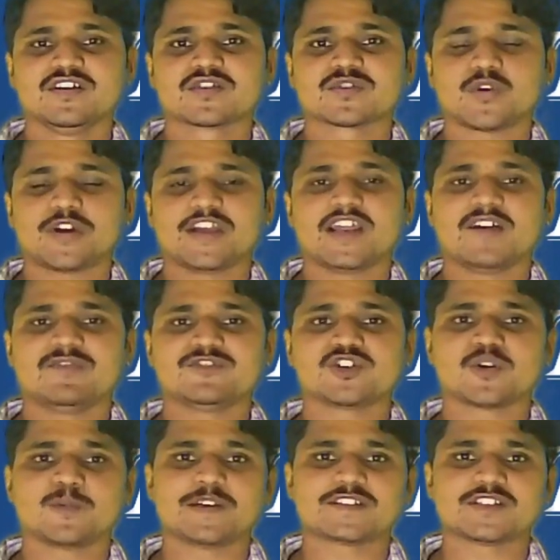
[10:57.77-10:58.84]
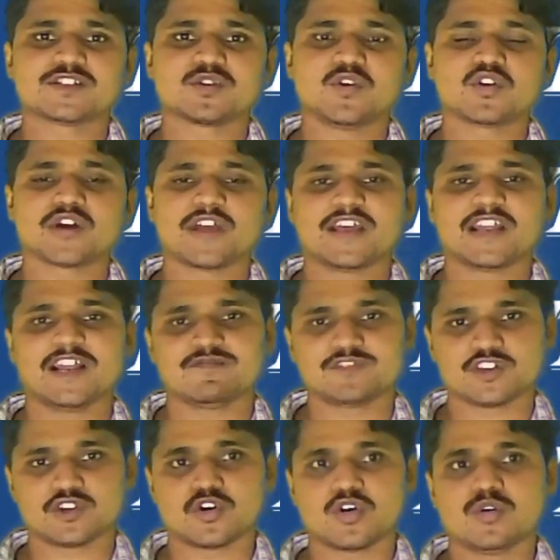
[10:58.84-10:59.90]
So, IL of 0 plus is equal to IL of
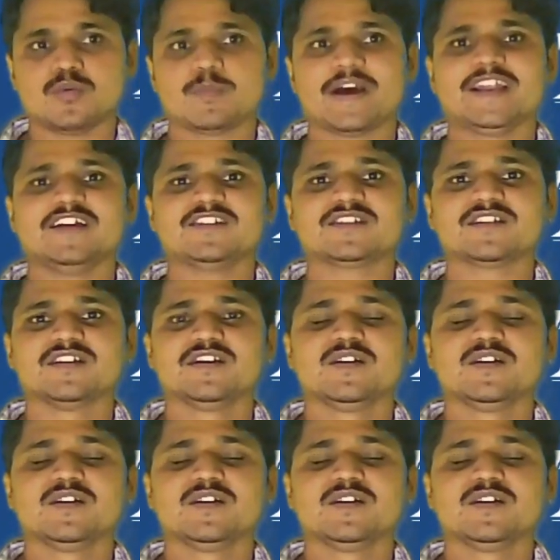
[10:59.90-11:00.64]
0 minus,